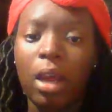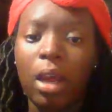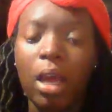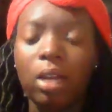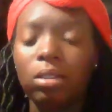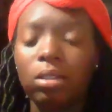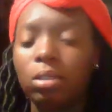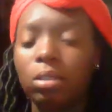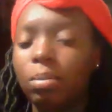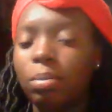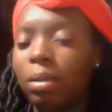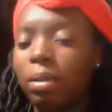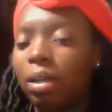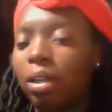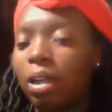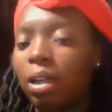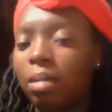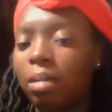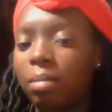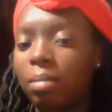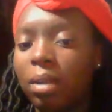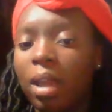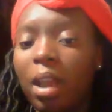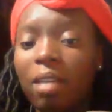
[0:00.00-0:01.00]
I don't spend a lot
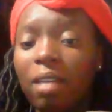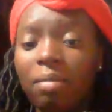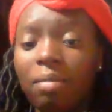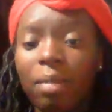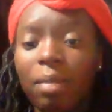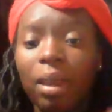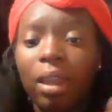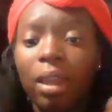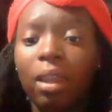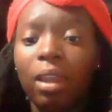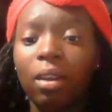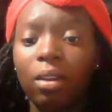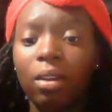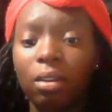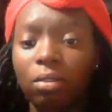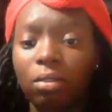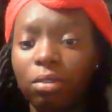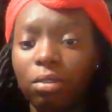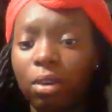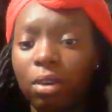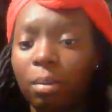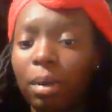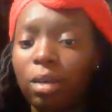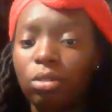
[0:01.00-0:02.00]
of money. I have my hair in
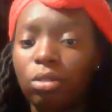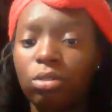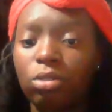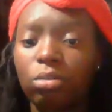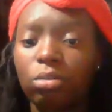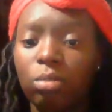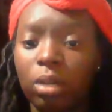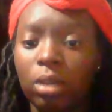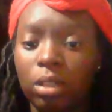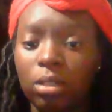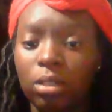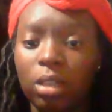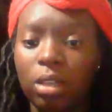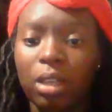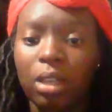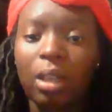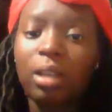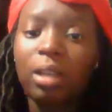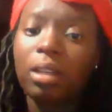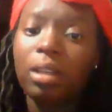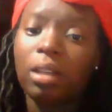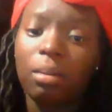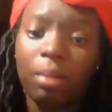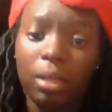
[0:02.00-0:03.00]
for about 2 months, and I
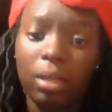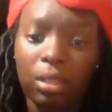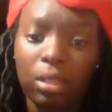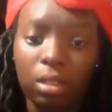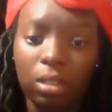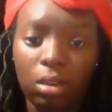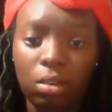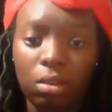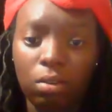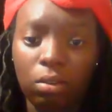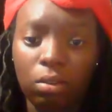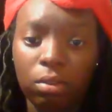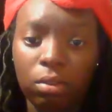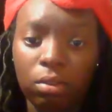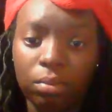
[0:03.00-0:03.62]
did it myself.